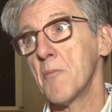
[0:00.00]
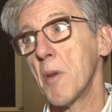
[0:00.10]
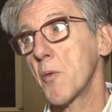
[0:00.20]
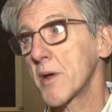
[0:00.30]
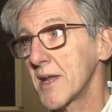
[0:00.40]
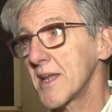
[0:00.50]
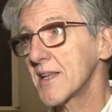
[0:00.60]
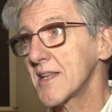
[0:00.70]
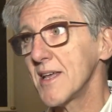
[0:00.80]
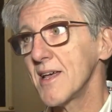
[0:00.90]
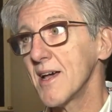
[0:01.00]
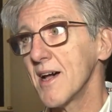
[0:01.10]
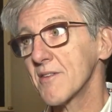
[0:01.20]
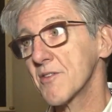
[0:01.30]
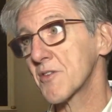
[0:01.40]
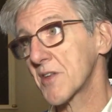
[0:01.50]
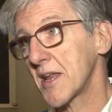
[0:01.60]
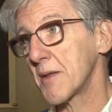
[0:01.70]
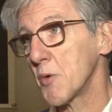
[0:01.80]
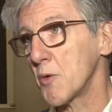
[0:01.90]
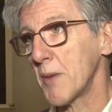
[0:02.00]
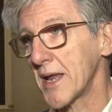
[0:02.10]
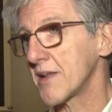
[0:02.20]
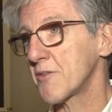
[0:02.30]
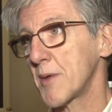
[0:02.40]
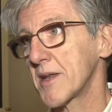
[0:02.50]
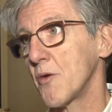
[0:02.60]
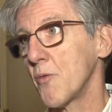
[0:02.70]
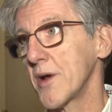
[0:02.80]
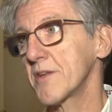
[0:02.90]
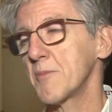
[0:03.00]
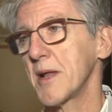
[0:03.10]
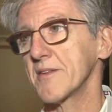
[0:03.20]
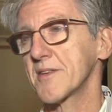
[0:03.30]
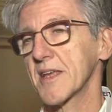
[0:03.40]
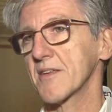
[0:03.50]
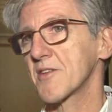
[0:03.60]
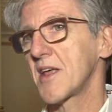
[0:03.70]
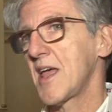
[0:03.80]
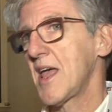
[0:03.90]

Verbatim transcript: but we need uh, a sustainable management of waste plastics.